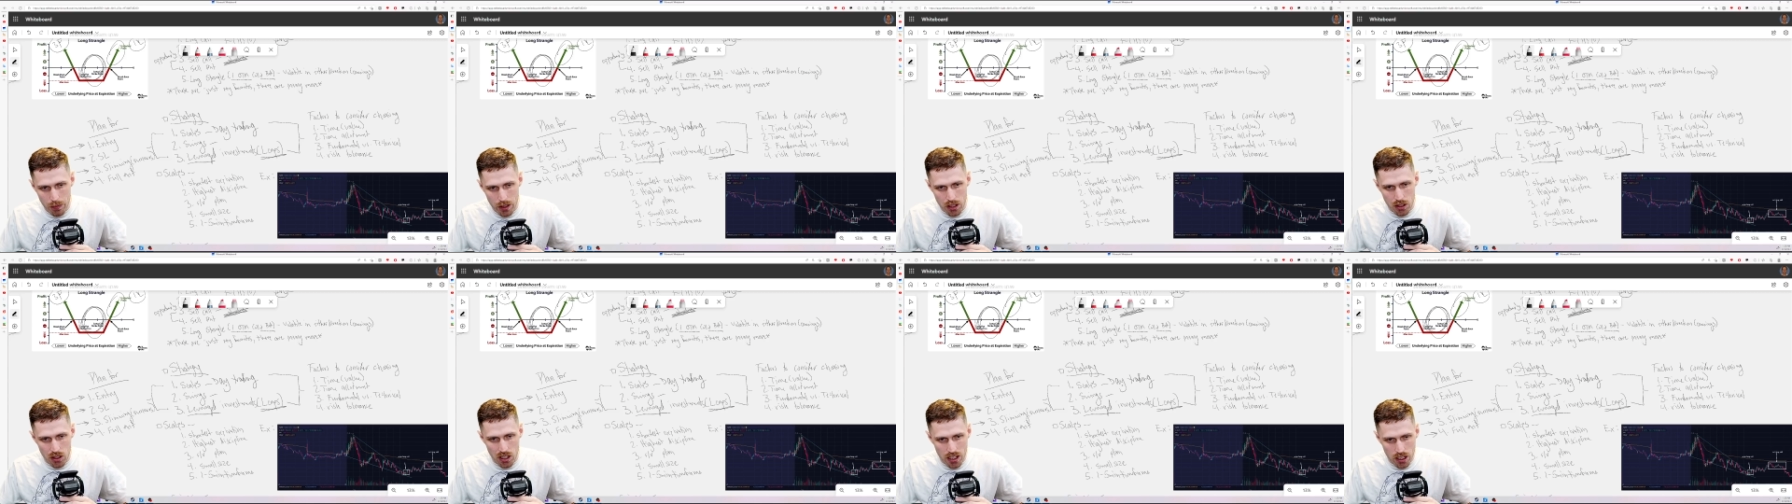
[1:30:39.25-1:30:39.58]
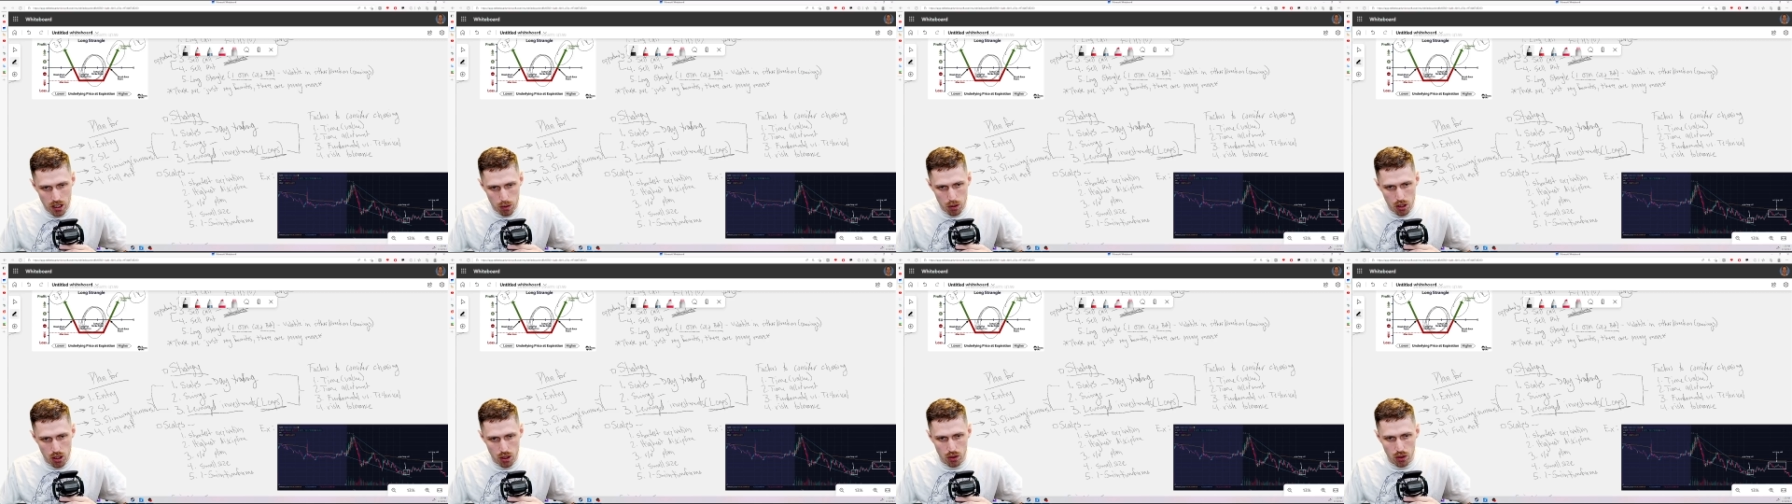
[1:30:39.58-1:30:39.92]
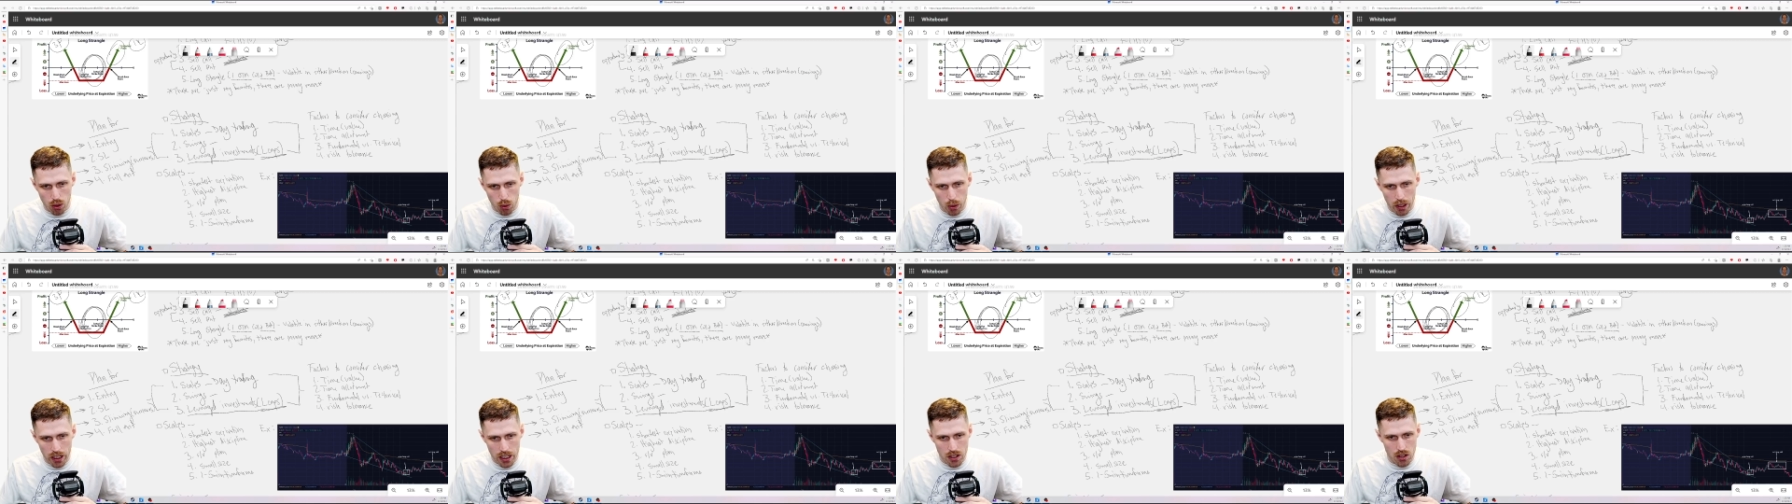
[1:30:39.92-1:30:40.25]
Essentially what you're
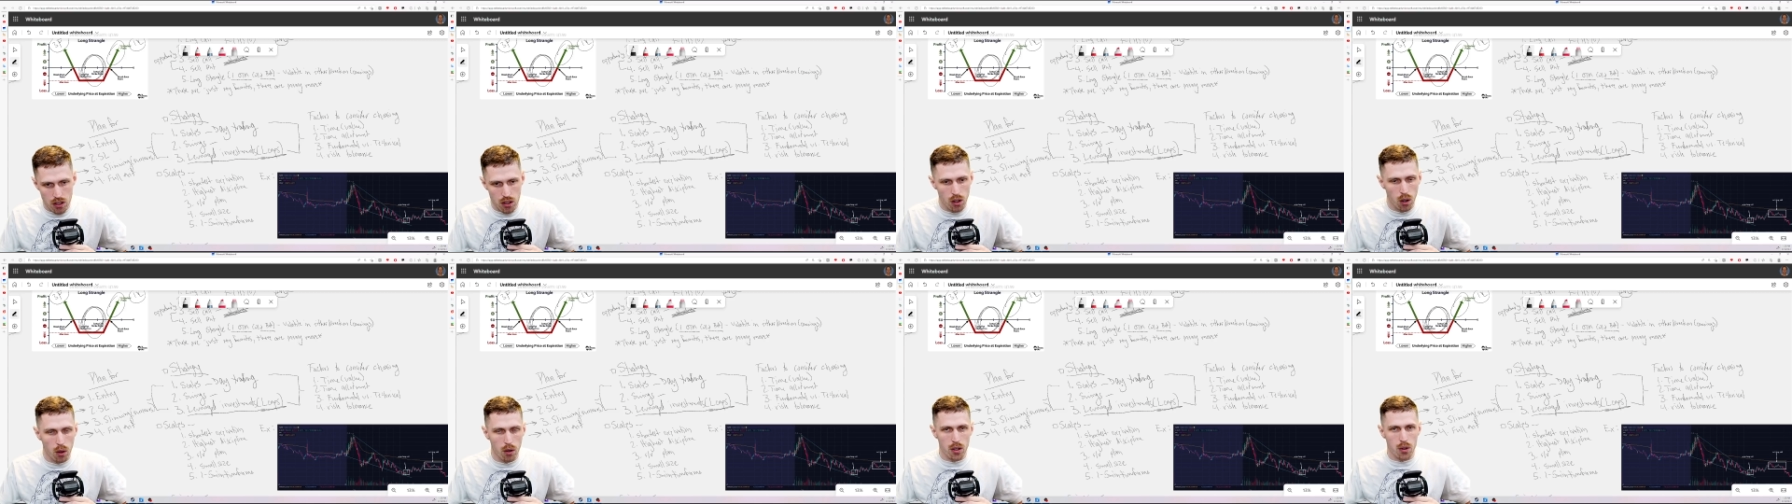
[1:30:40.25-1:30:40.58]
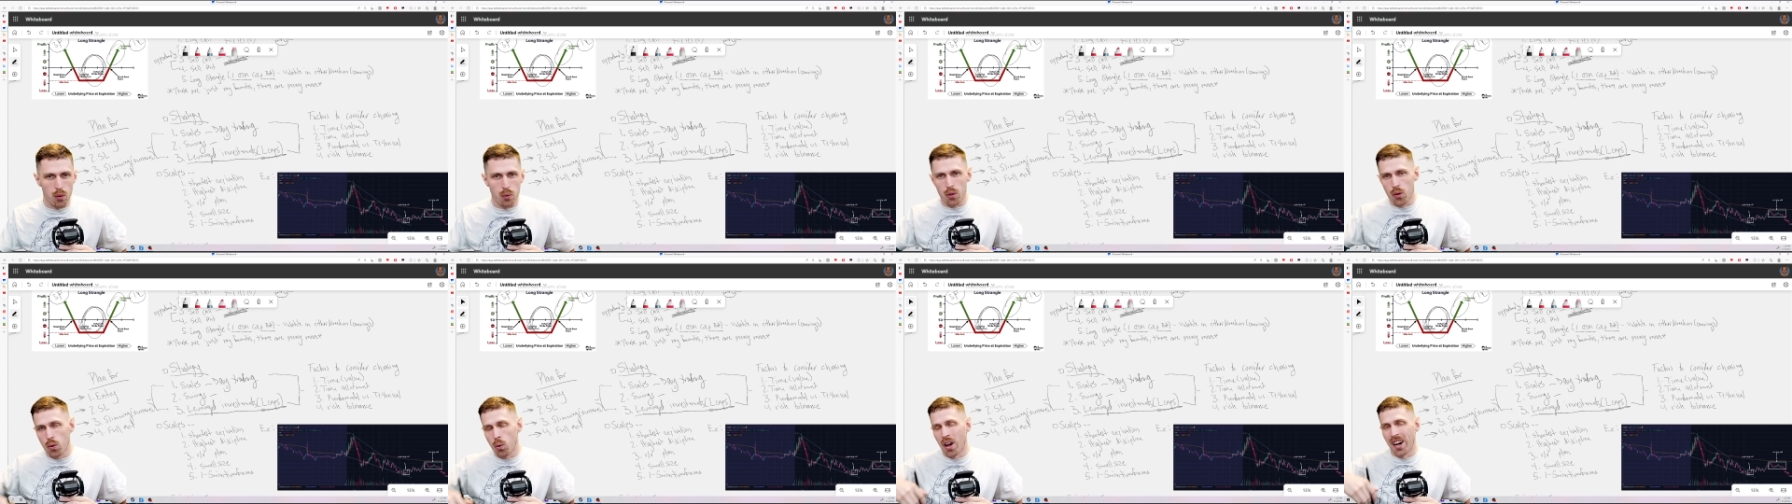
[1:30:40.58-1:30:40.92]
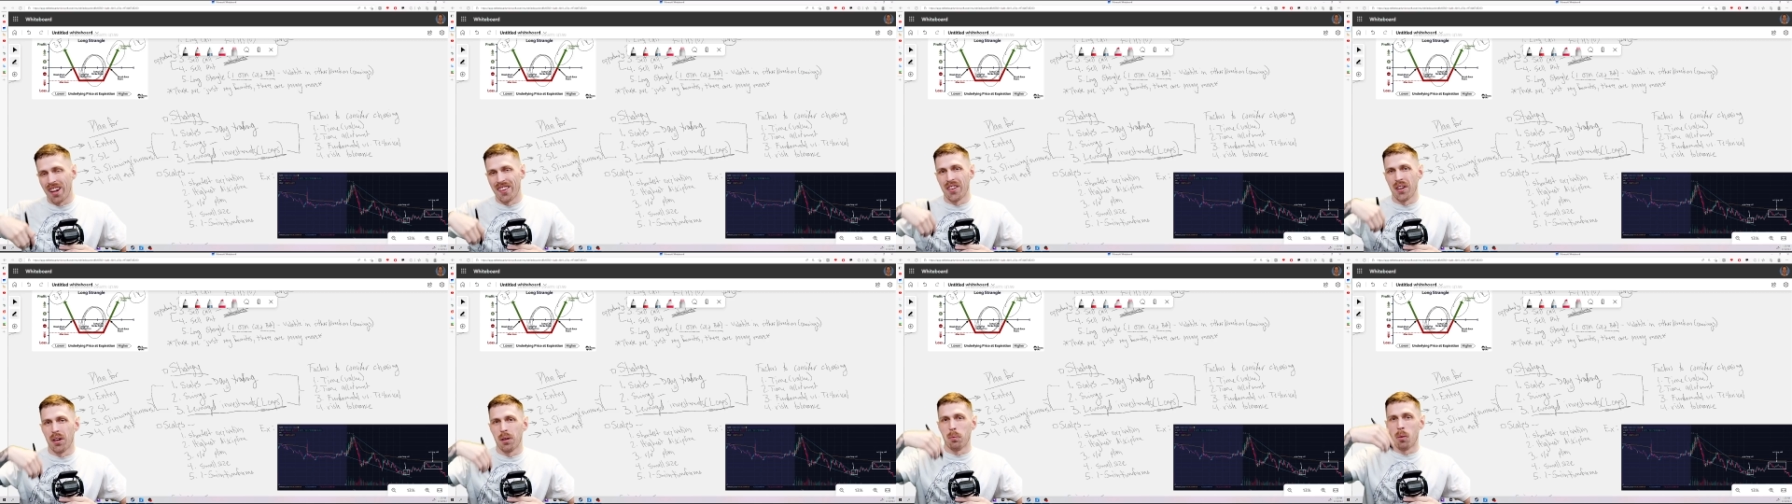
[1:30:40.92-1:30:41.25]
doing is you want
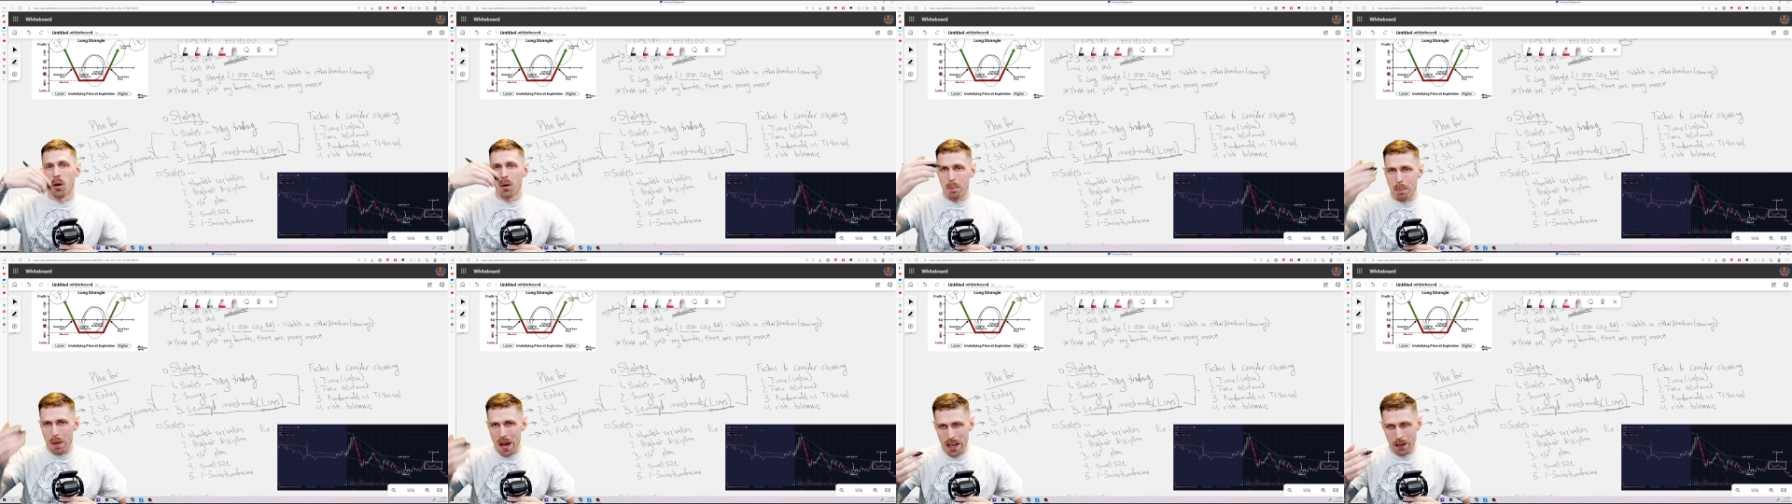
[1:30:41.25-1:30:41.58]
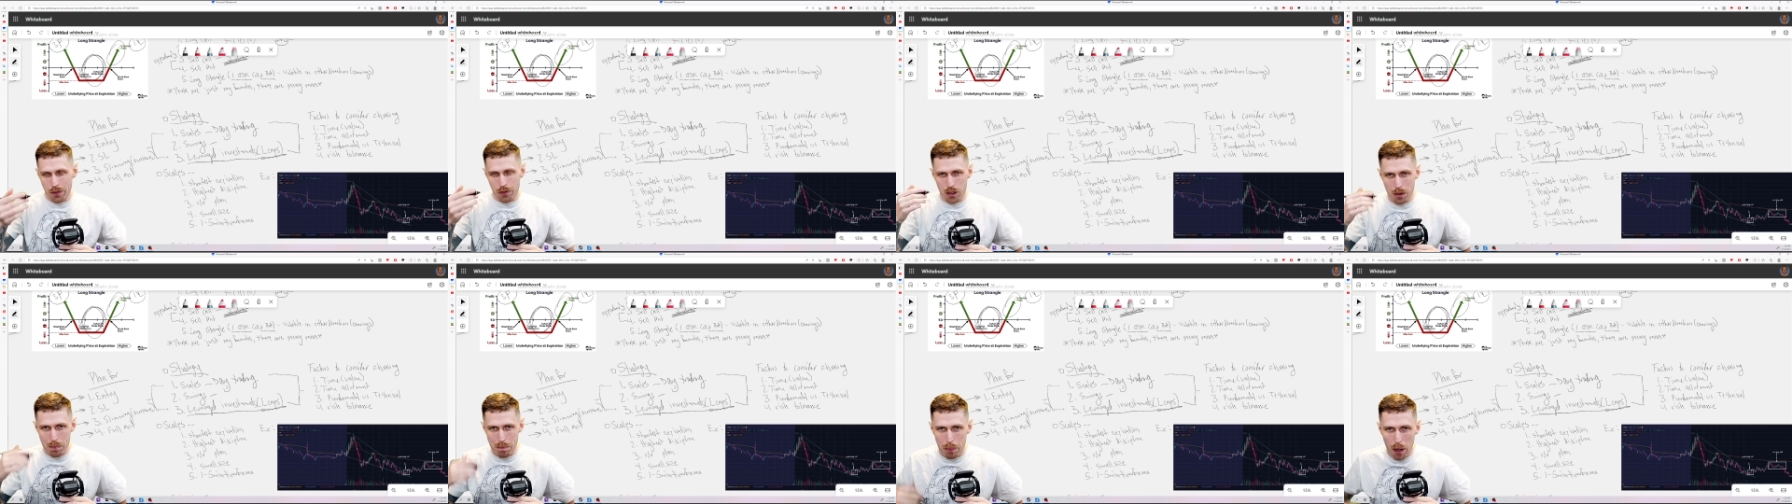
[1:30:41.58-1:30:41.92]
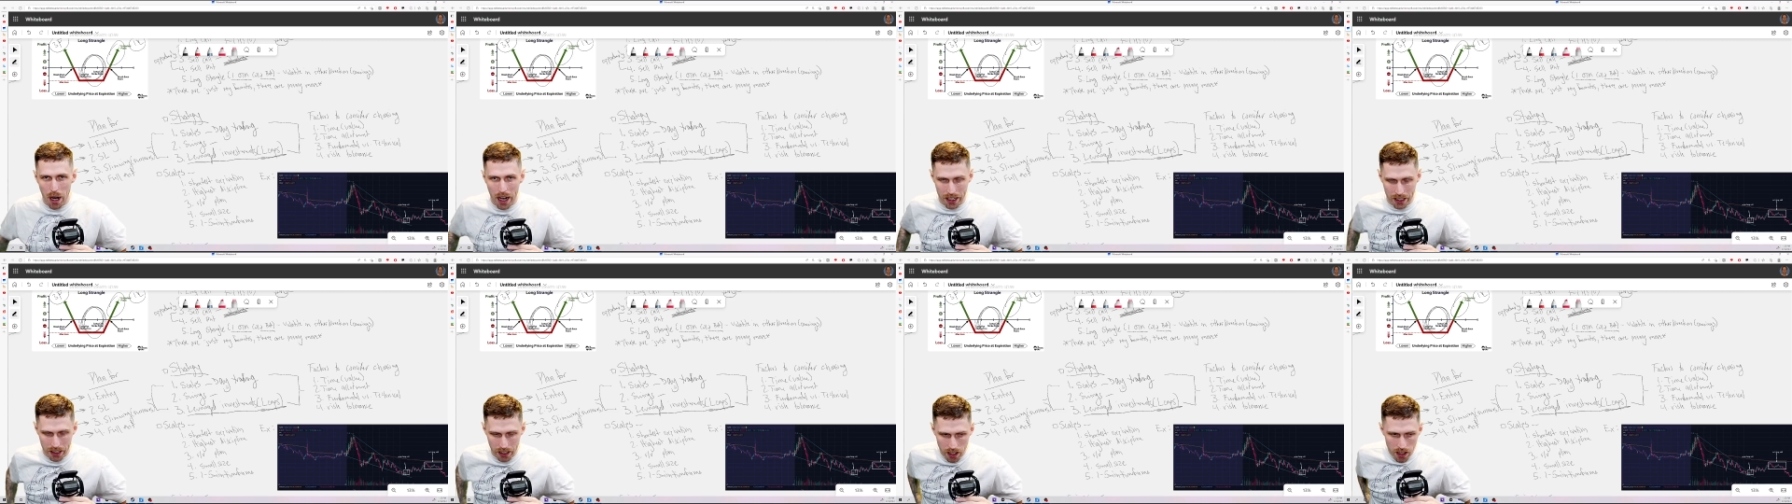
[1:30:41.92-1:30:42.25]
a little more bang for your
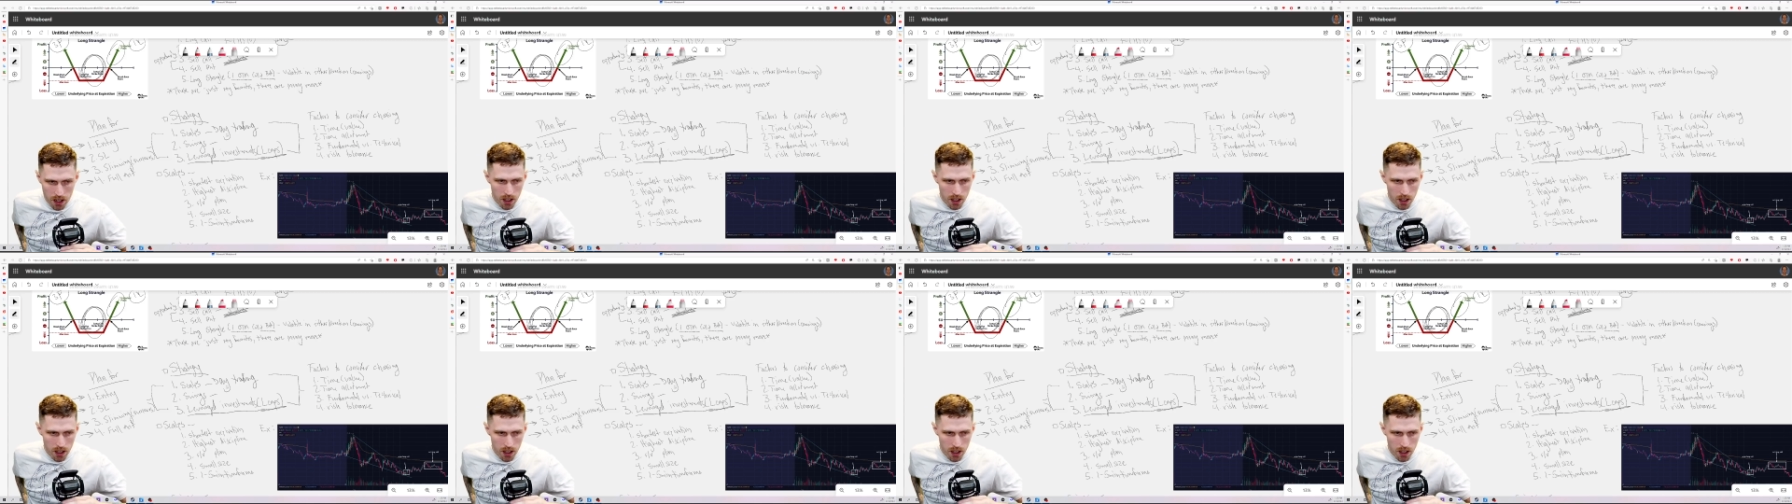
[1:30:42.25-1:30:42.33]
buck.